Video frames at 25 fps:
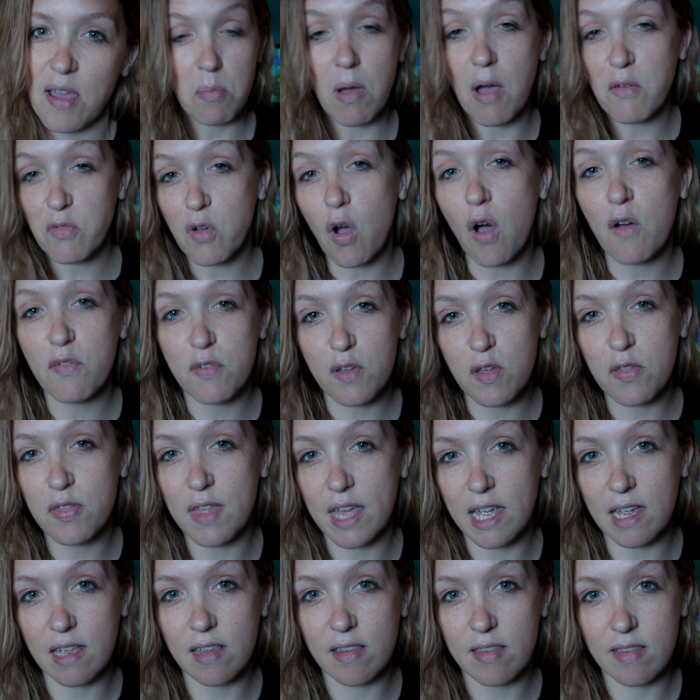But I've got a few
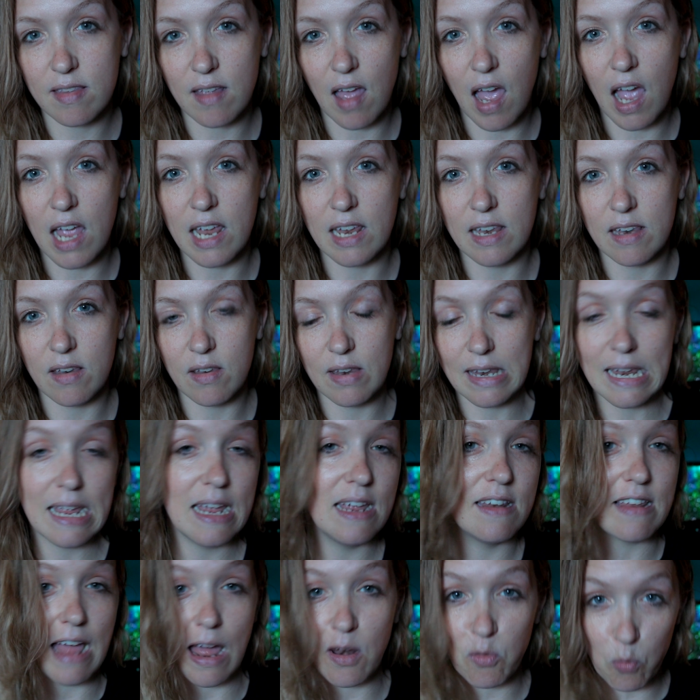things I
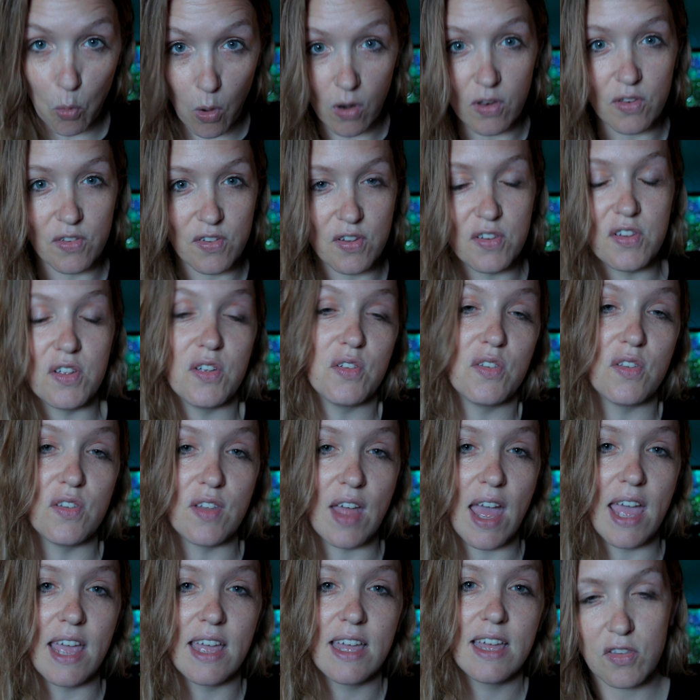need and want to do
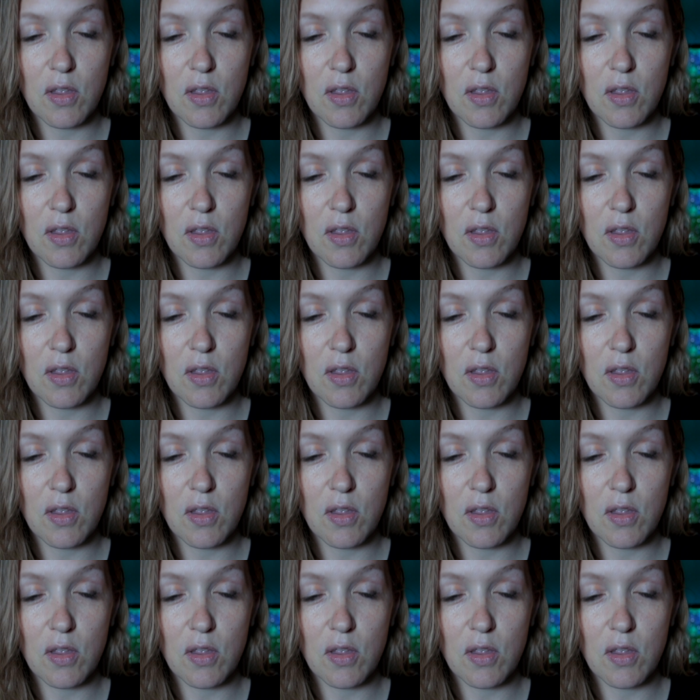today.